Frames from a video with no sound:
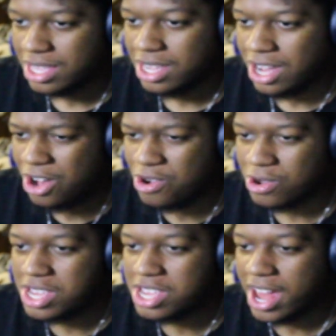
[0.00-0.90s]
Oh,
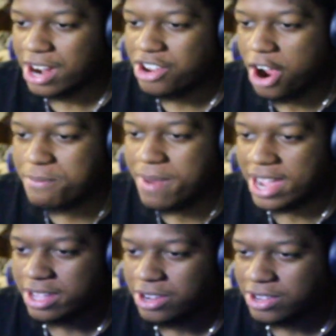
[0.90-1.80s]
he got a dark back.
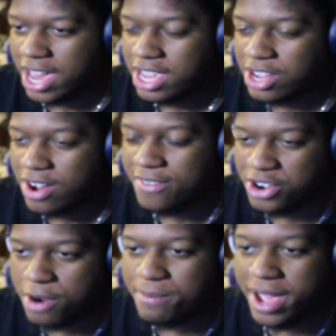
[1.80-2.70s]
Okay, he gonna have a
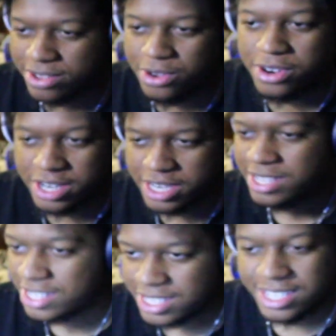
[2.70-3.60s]
dark backstory.
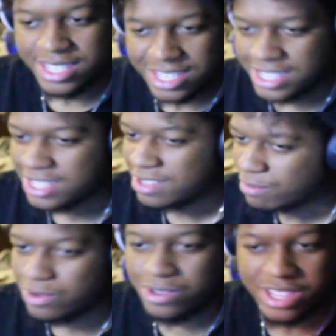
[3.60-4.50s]

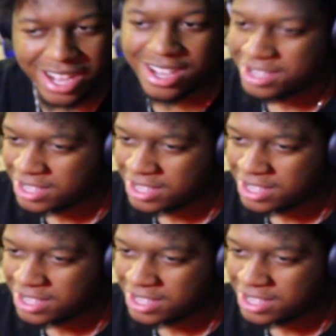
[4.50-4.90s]
Moves on.